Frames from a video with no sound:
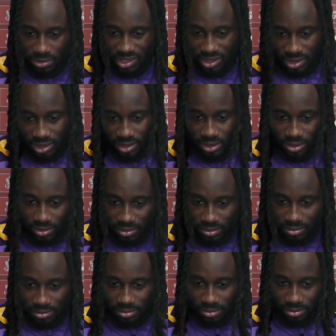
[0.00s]
is it?
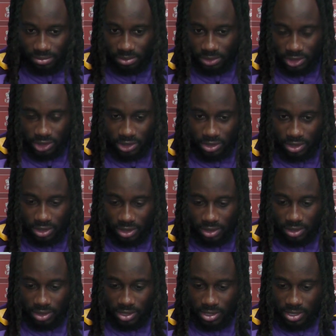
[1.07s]
We just got
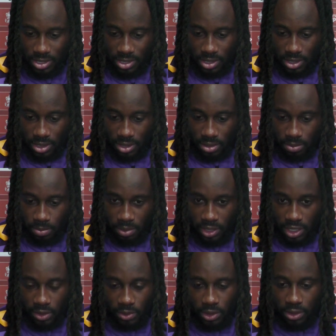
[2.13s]
to
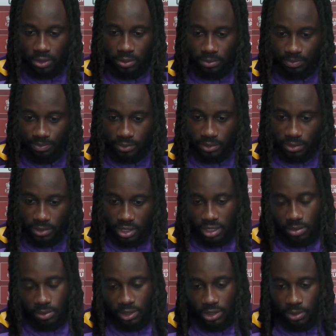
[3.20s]
play well, and
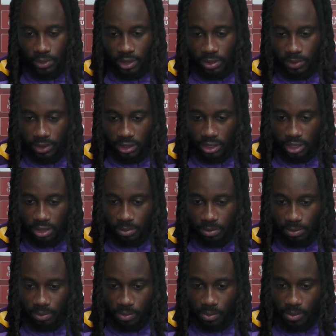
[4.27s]
then we know we can win the game.